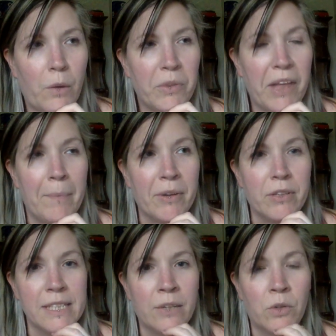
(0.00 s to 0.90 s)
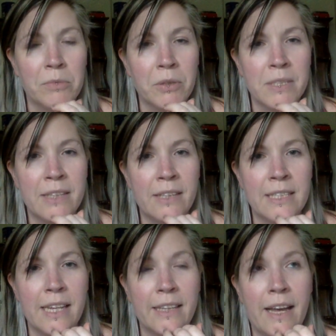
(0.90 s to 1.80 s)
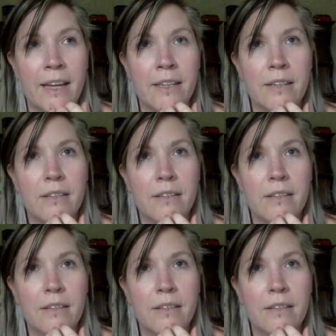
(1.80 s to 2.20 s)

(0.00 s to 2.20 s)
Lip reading: chemicals and hormones and things like that.